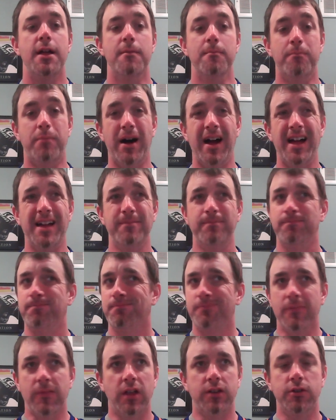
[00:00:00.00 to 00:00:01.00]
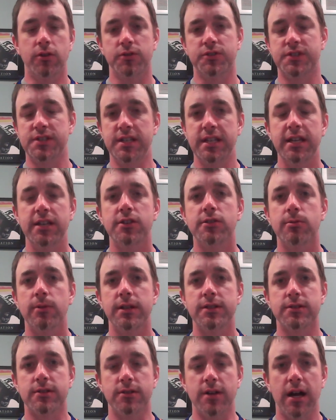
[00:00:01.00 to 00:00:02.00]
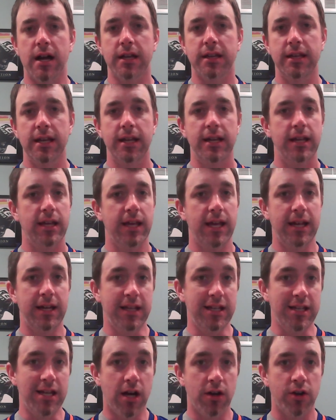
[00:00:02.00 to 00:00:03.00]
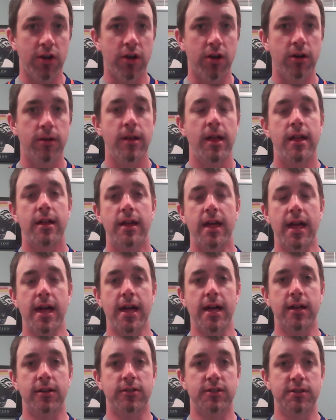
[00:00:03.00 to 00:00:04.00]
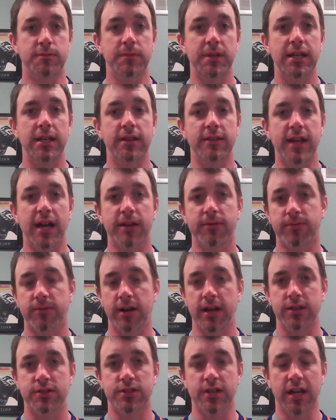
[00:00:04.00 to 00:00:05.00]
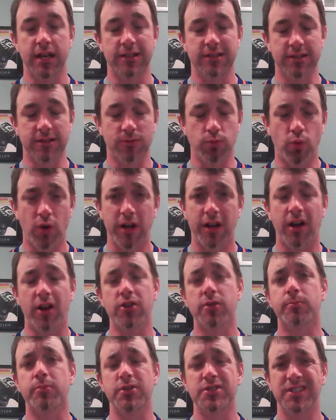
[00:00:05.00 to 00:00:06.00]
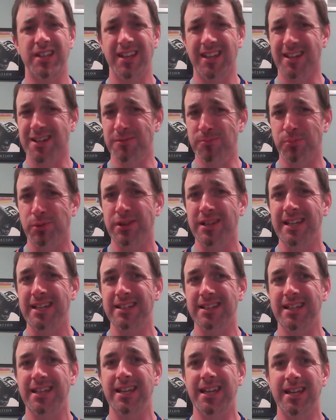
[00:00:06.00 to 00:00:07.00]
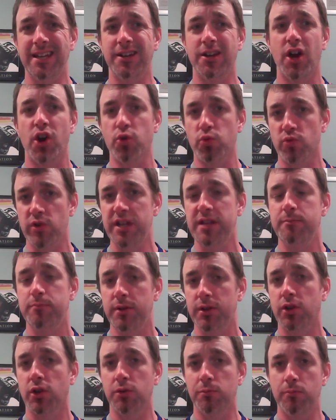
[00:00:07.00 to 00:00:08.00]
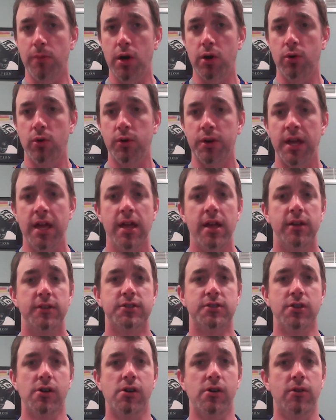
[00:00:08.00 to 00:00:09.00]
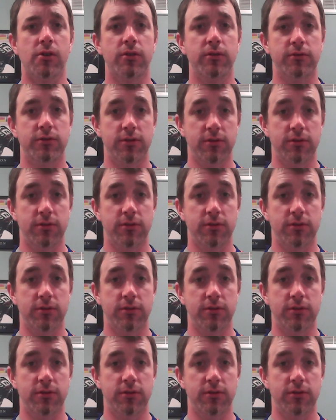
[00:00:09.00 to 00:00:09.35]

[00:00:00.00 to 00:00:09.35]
but you know, Sedin twins are not getting any younger, and to me, that franchise is 100% completely in a rebuild mode. So,